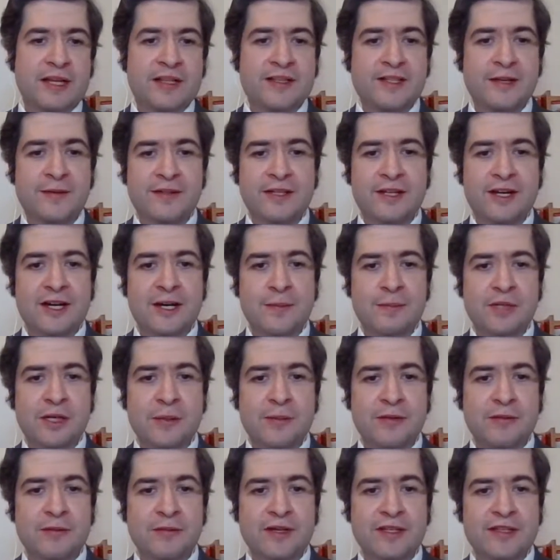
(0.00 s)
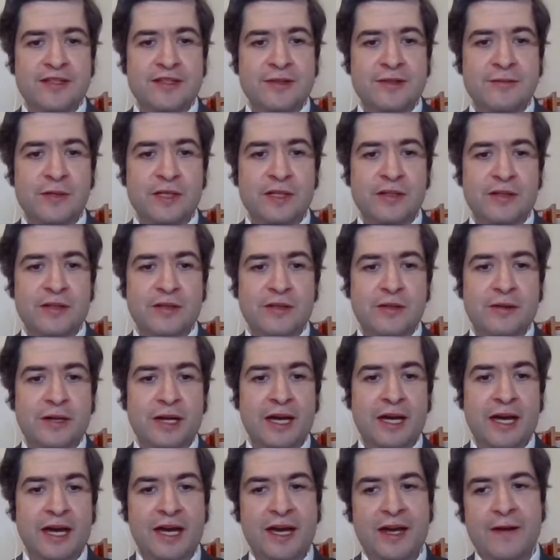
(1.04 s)
and some of the upcoming races we do
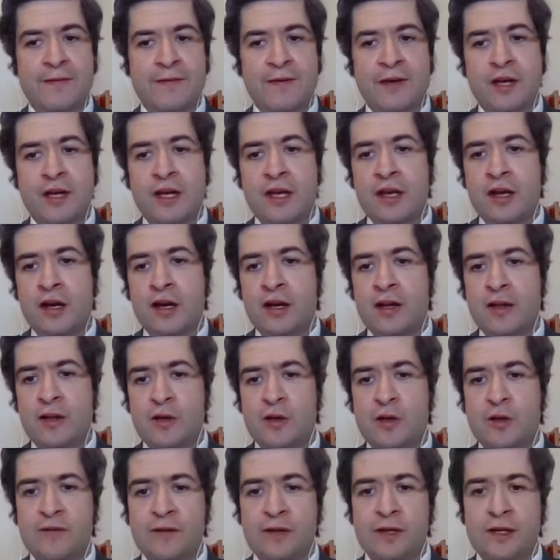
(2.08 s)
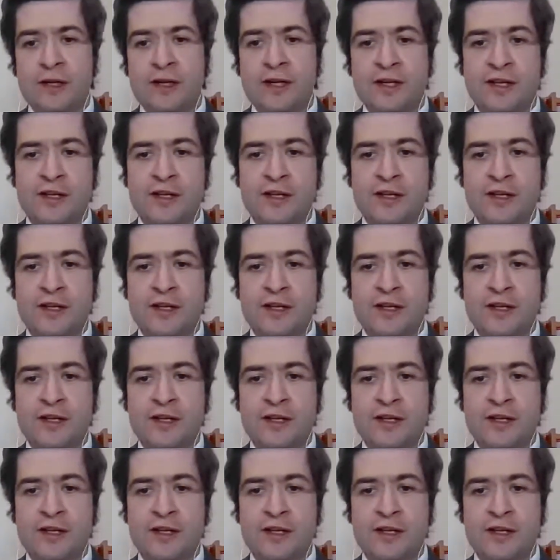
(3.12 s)
have all over.